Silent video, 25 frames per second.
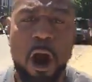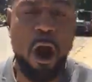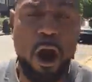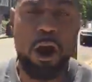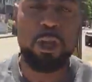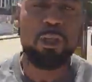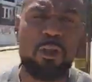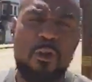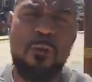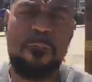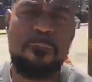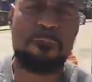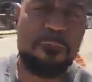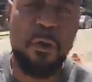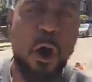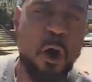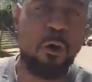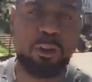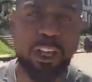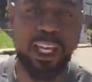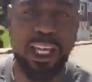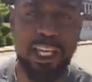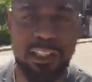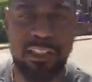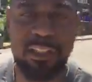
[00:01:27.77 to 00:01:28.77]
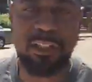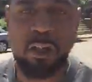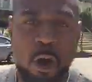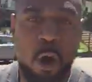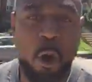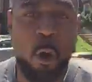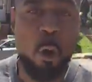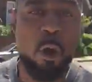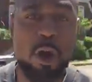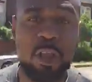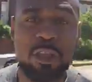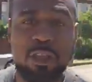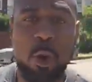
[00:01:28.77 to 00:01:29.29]
Are you focused
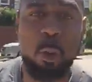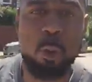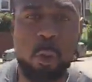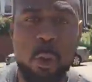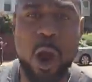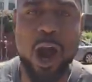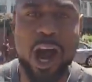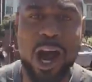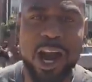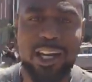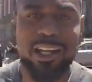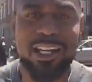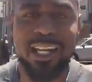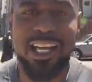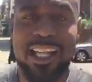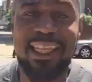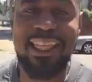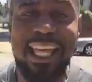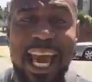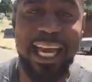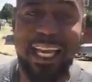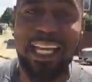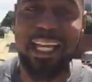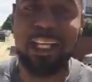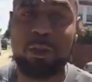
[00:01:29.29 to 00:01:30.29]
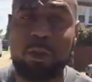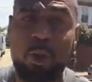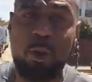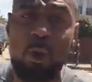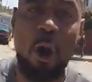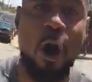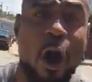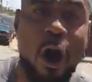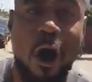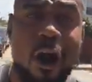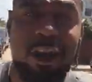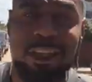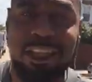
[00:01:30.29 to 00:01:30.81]
on the one that can do
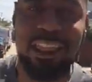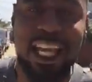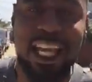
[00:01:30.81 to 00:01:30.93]
all